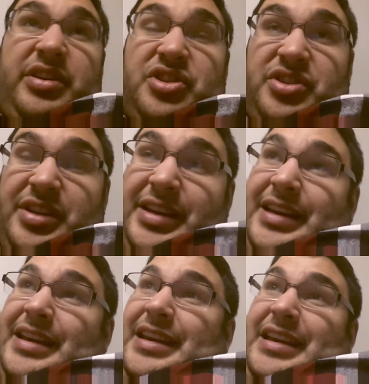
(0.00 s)
It just
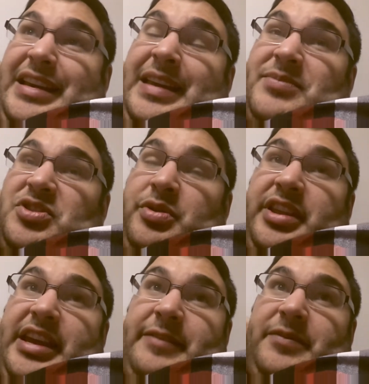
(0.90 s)
it keeps
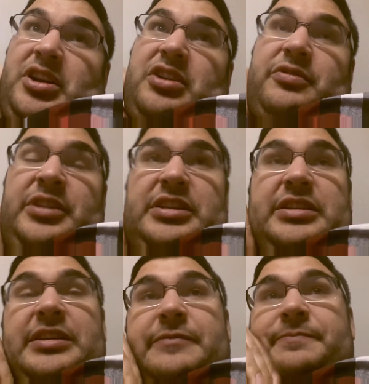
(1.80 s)
doing that, you know. And
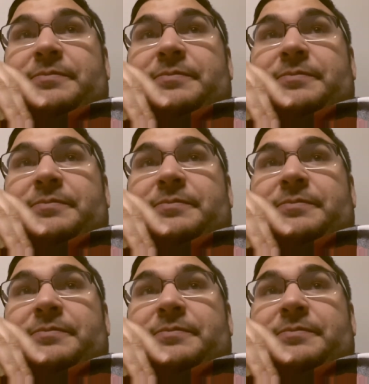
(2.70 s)
uh,